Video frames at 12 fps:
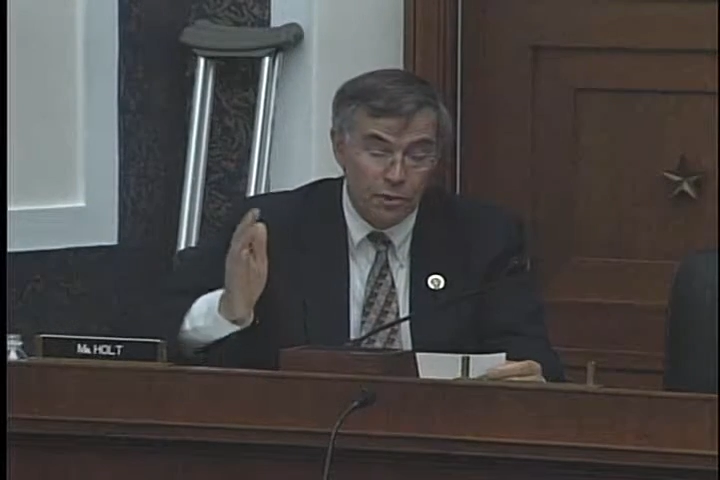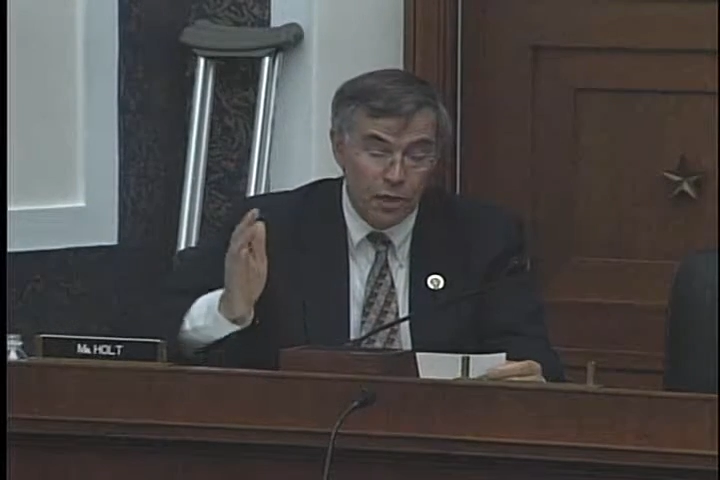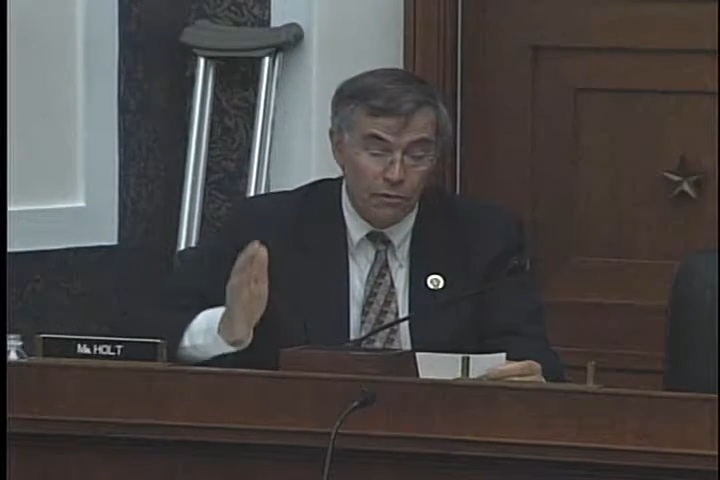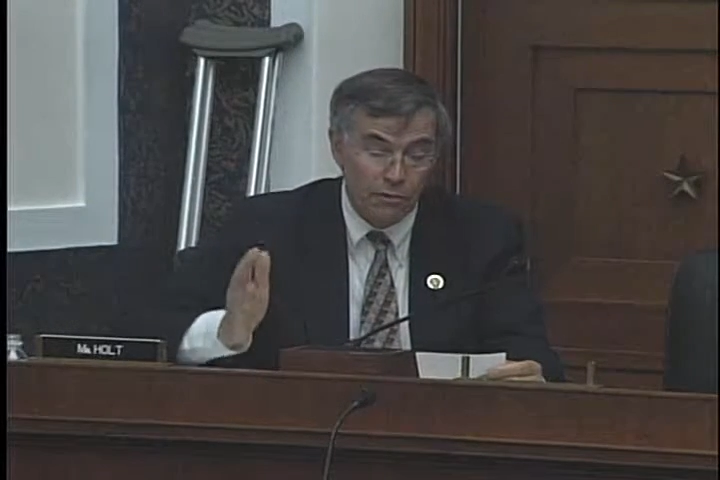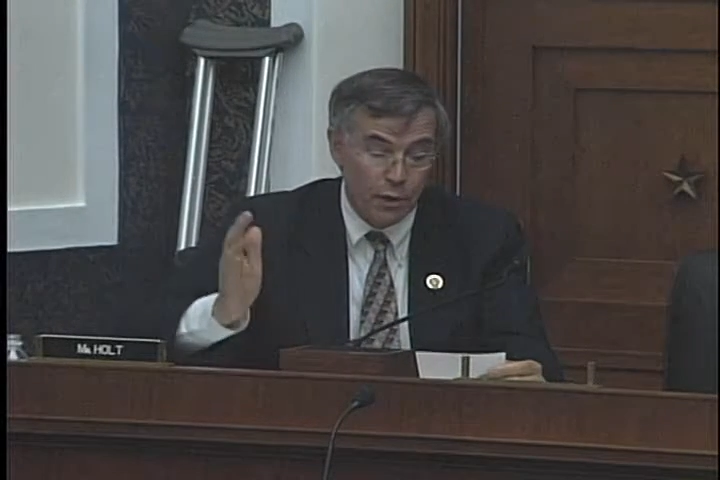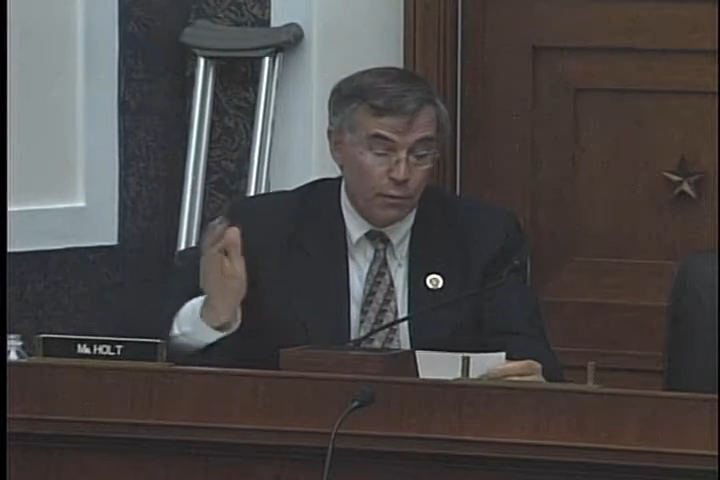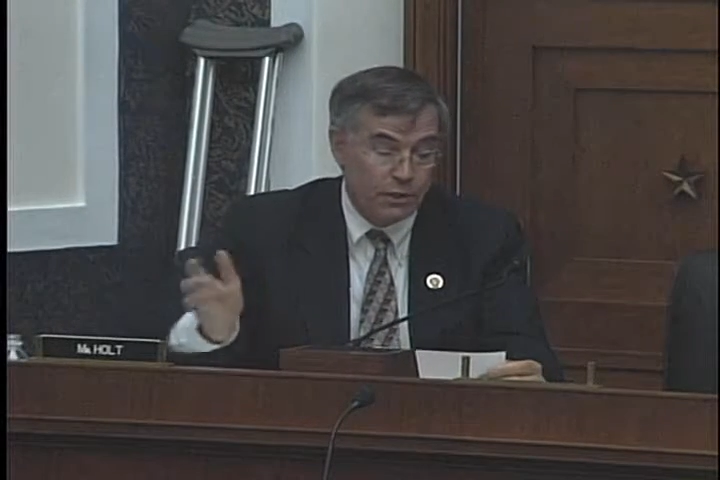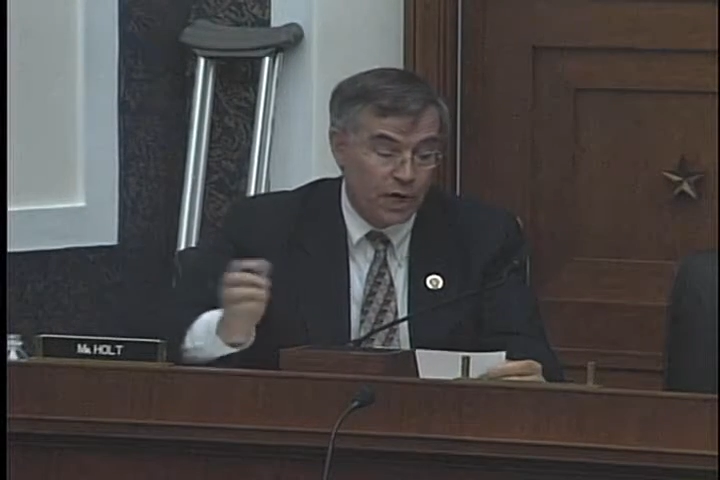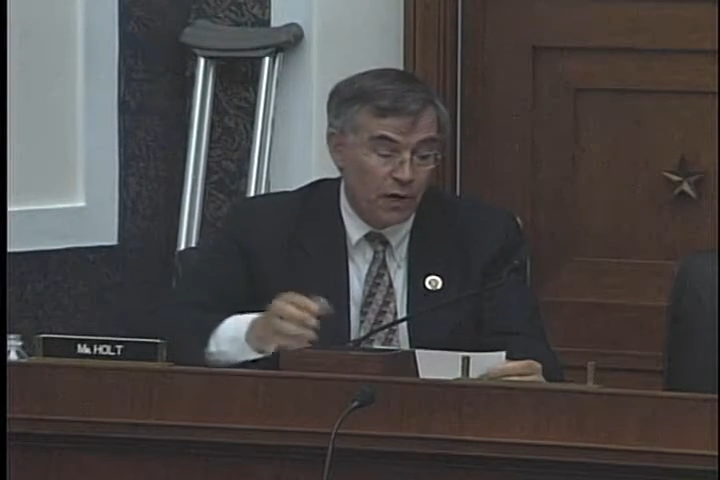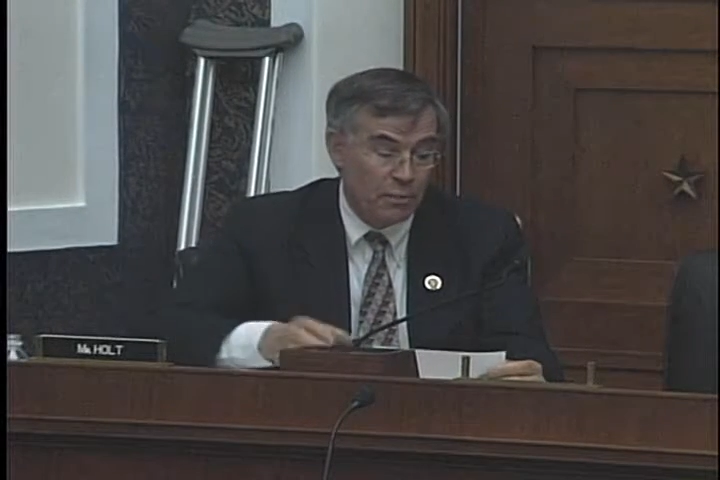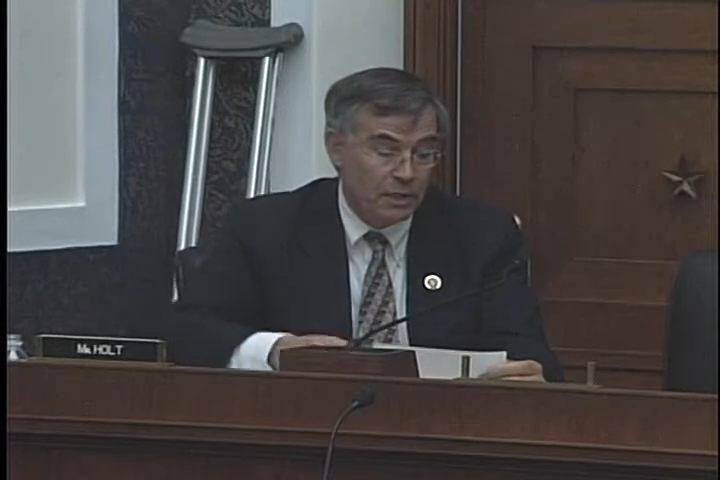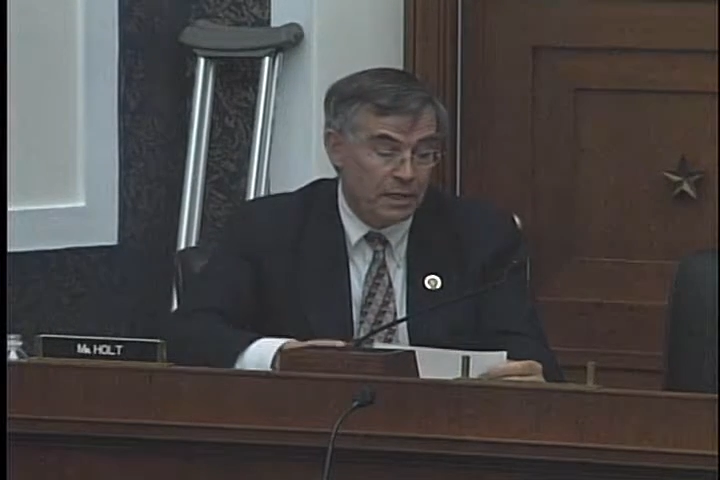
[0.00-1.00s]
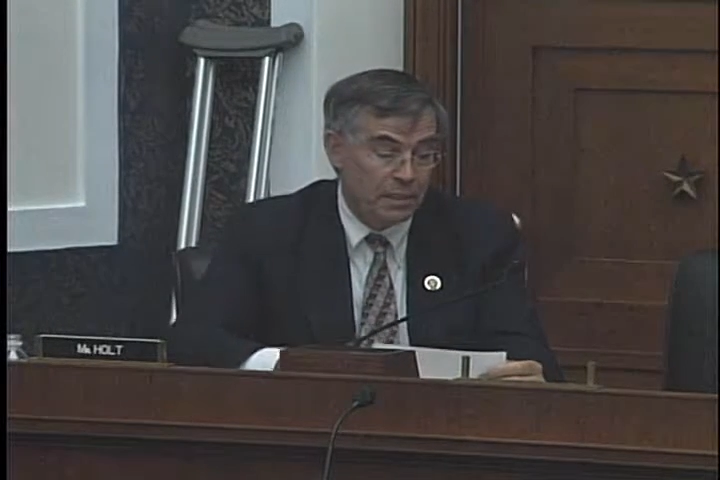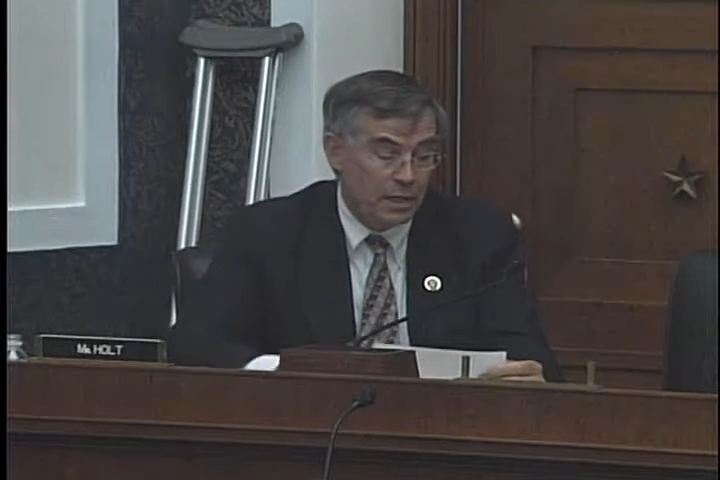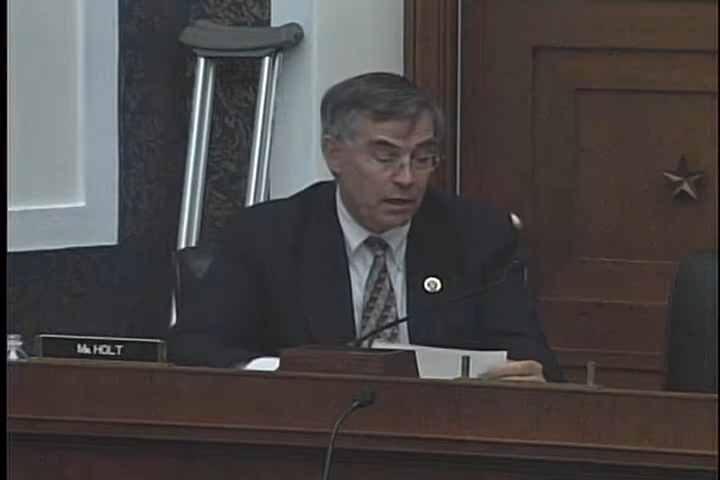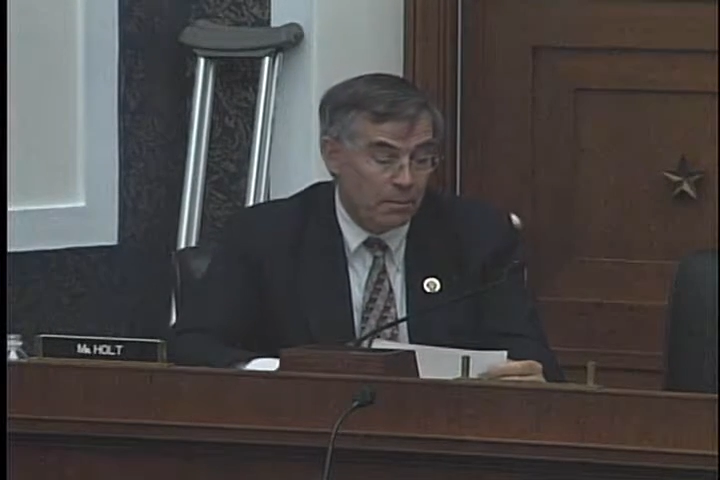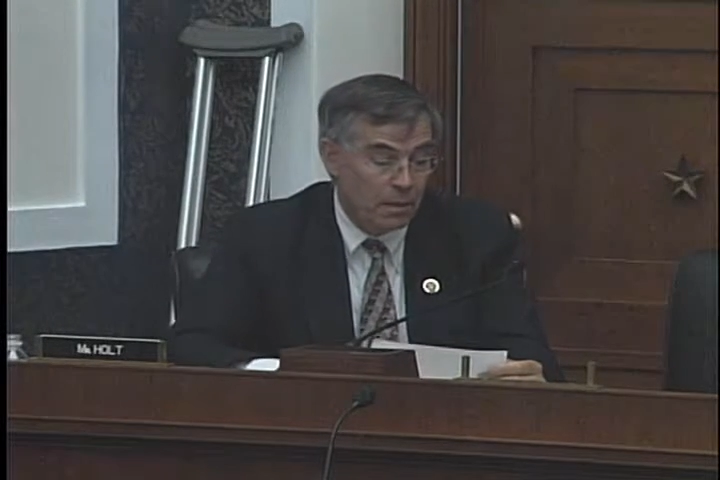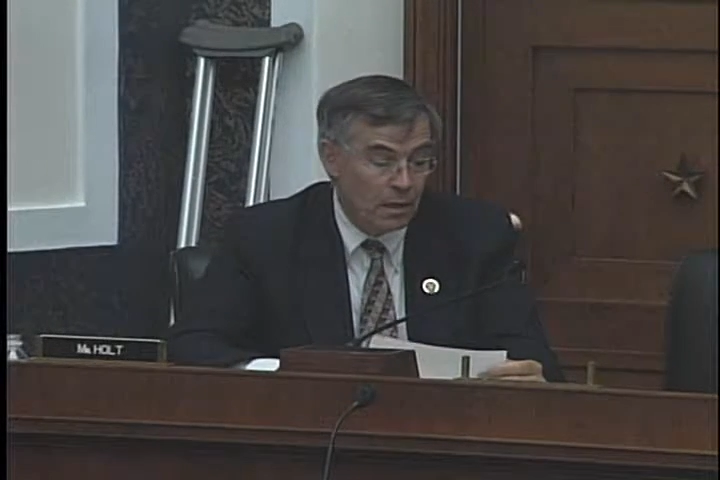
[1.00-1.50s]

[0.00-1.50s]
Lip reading: of their retirement income.